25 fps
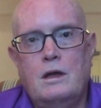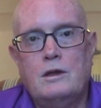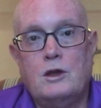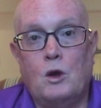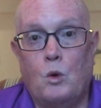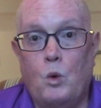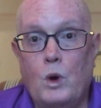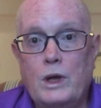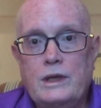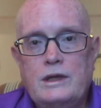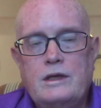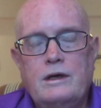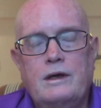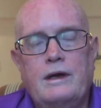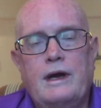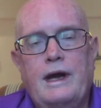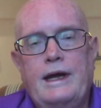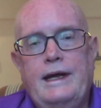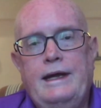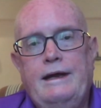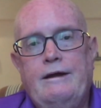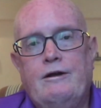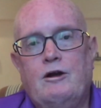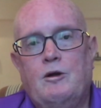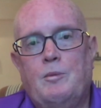The one thing
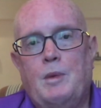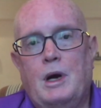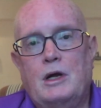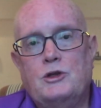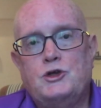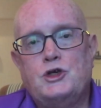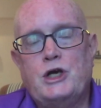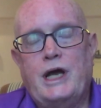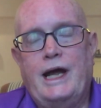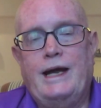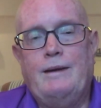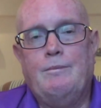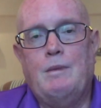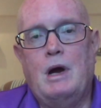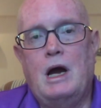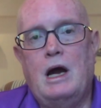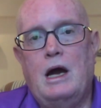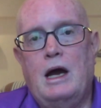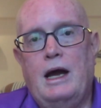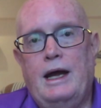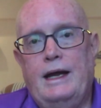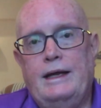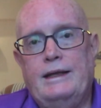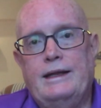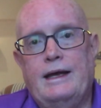I hear about Chiang
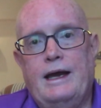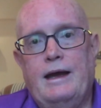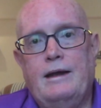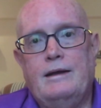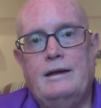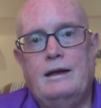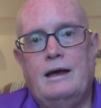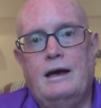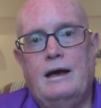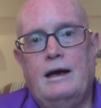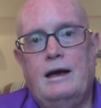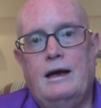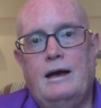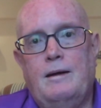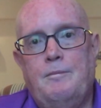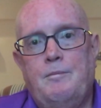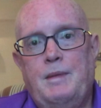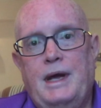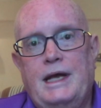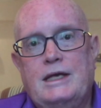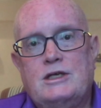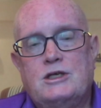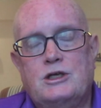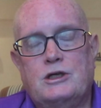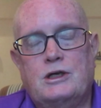Mai that
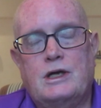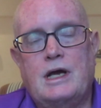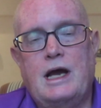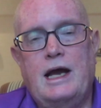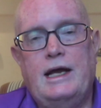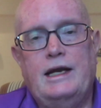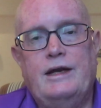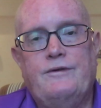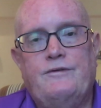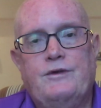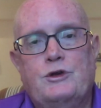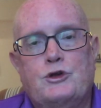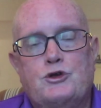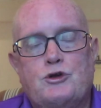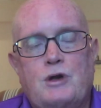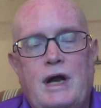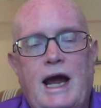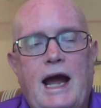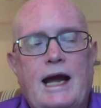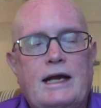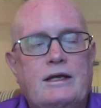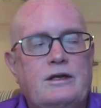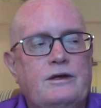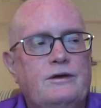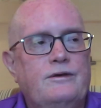makes it kind of
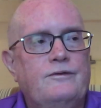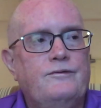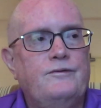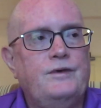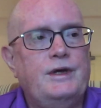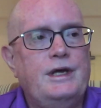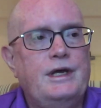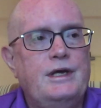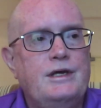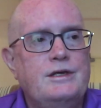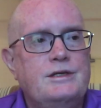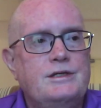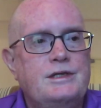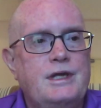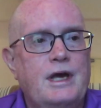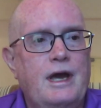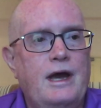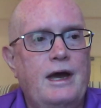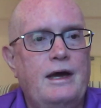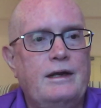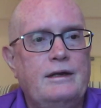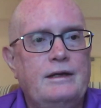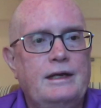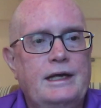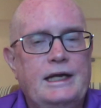attractive is
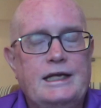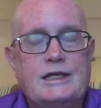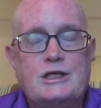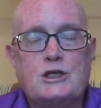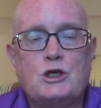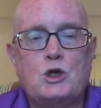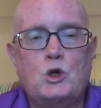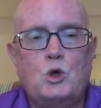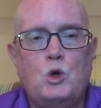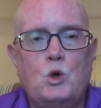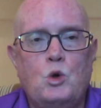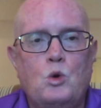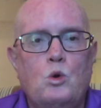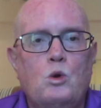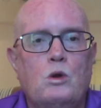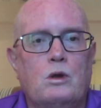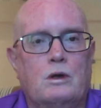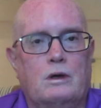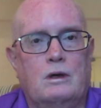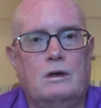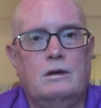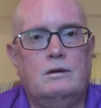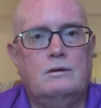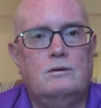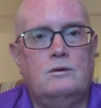that it's
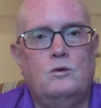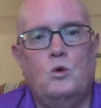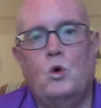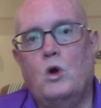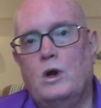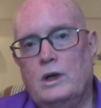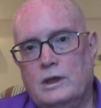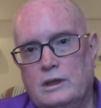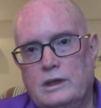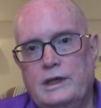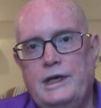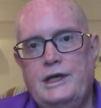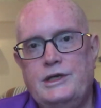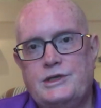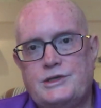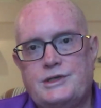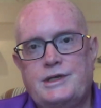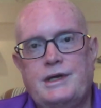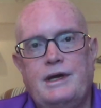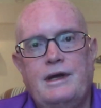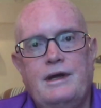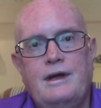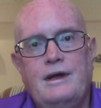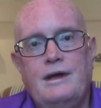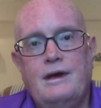cooler, or at
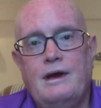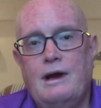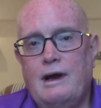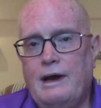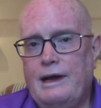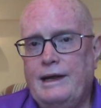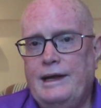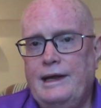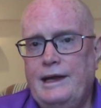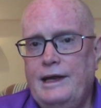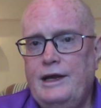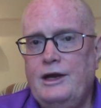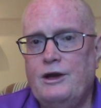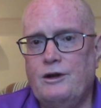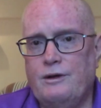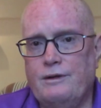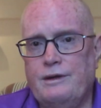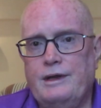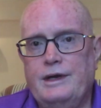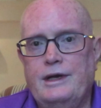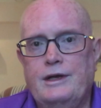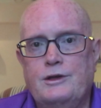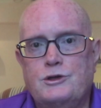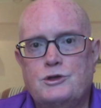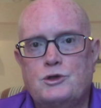least I hear
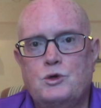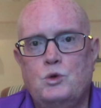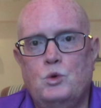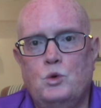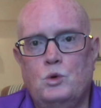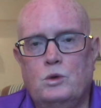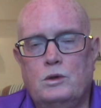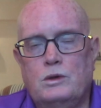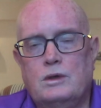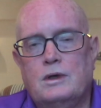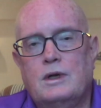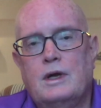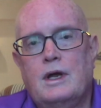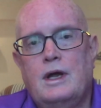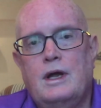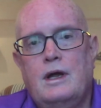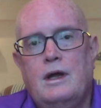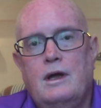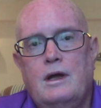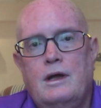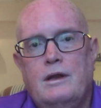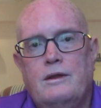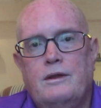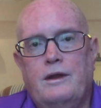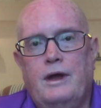that it's cooler,
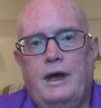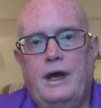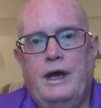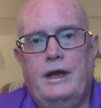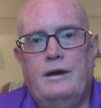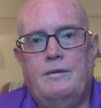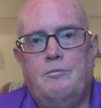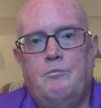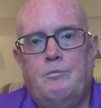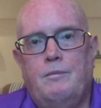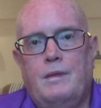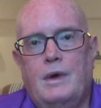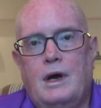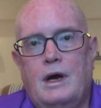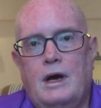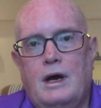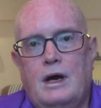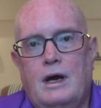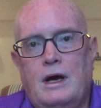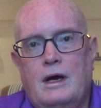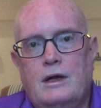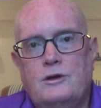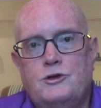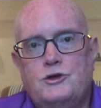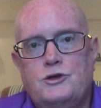than
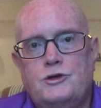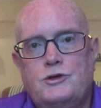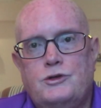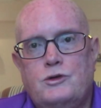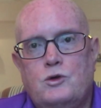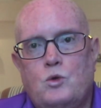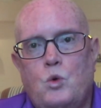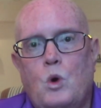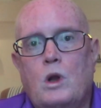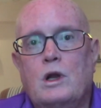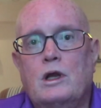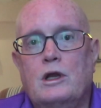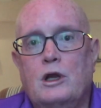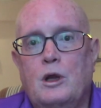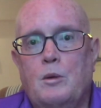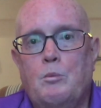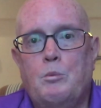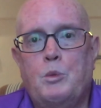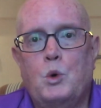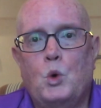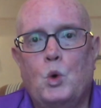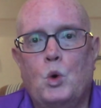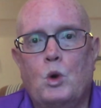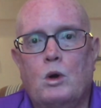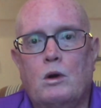Kuala
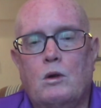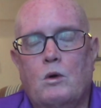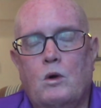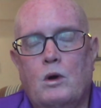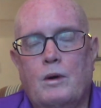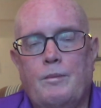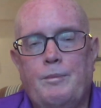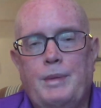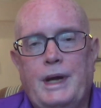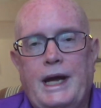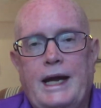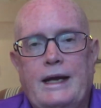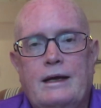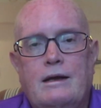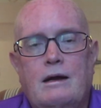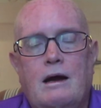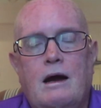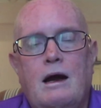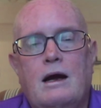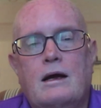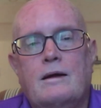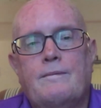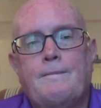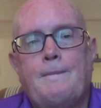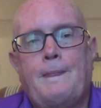Lumpur or
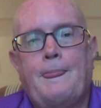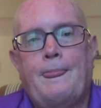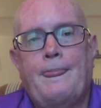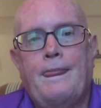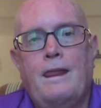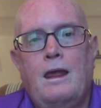Bangkok.